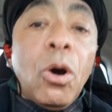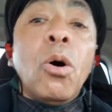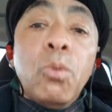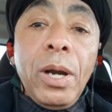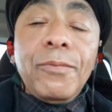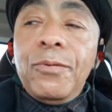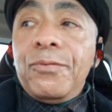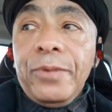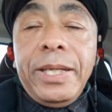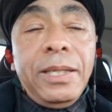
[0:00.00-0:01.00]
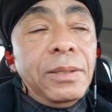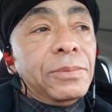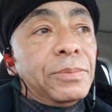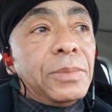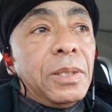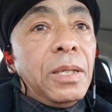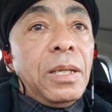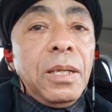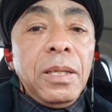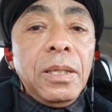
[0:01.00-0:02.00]
working for free,
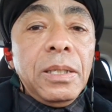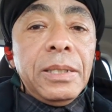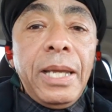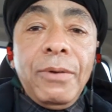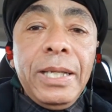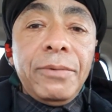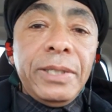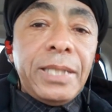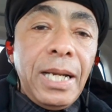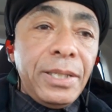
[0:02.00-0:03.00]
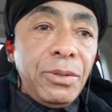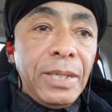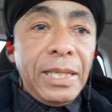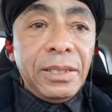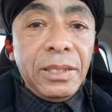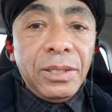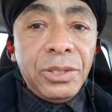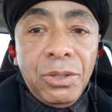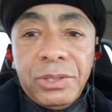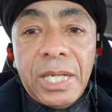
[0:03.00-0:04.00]
they're literally telling you that
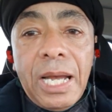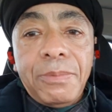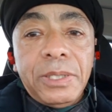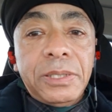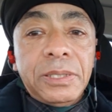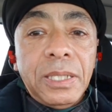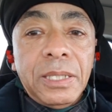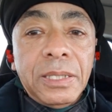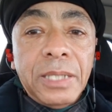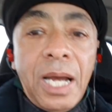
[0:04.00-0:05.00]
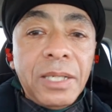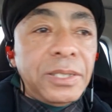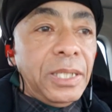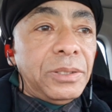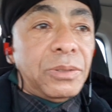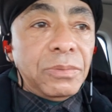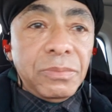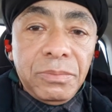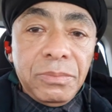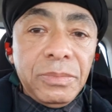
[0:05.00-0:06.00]
your job is non-essential.
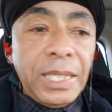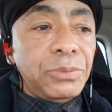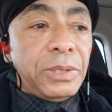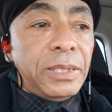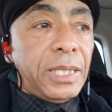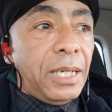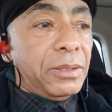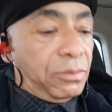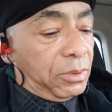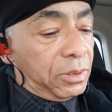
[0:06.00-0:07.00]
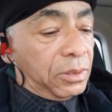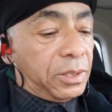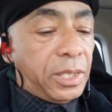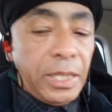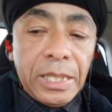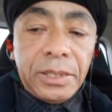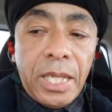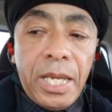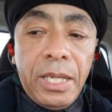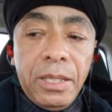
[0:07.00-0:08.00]
That's what they're telling you.
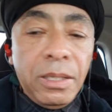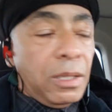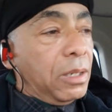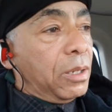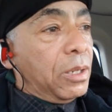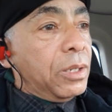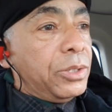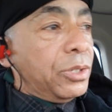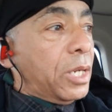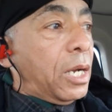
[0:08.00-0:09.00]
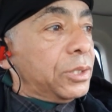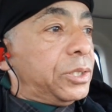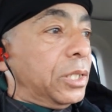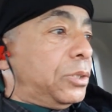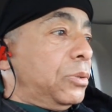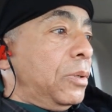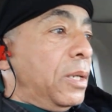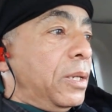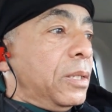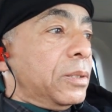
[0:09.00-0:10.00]
TSA, you're non-essential.
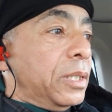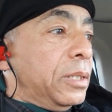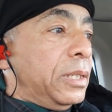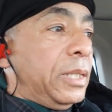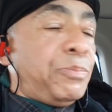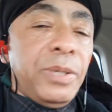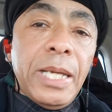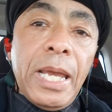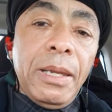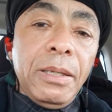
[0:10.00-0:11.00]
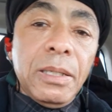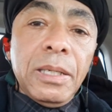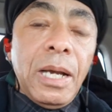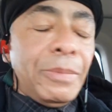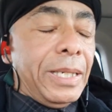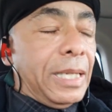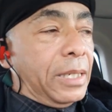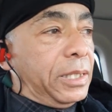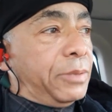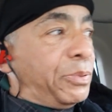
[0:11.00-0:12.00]
The EPA, not
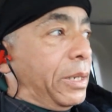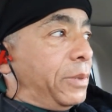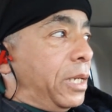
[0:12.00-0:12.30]
EPA, the